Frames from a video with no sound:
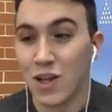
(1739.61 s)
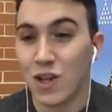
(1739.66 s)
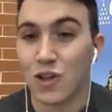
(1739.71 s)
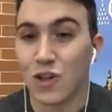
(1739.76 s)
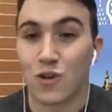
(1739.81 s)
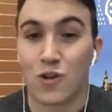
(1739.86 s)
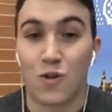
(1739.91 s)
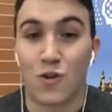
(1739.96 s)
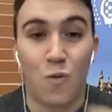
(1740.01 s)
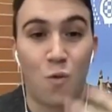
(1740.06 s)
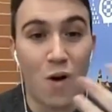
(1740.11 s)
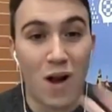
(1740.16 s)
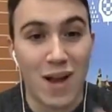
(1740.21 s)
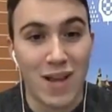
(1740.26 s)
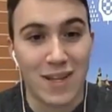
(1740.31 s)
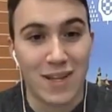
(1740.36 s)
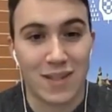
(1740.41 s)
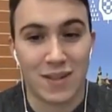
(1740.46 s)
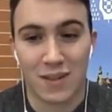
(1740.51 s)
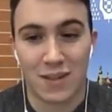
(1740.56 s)
So
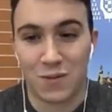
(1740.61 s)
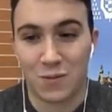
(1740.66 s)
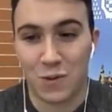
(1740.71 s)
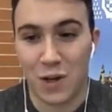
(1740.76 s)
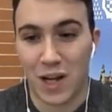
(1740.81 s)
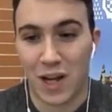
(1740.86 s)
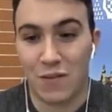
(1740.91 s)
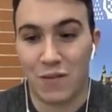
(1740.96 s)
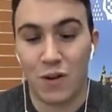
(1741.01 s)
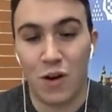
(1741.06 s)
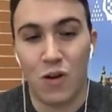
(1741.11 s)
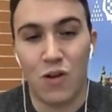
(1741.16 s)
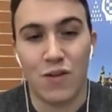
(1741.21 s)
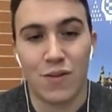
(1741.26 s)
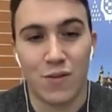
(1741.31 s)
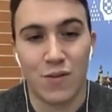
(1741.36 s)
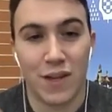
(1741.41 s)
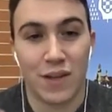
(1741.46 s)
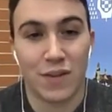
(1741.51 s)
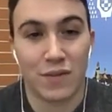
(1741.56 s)
once we have gone
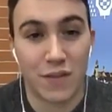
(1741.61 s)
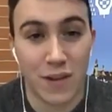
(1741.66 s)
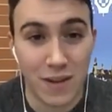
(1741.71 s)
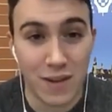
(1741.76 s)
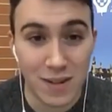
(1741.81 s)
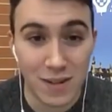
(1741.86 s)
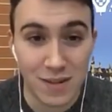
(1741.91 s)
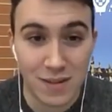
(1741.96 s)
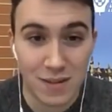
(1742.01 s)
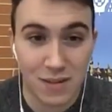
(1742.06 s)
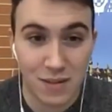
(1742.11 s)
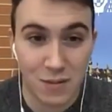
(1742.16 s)
through that phase,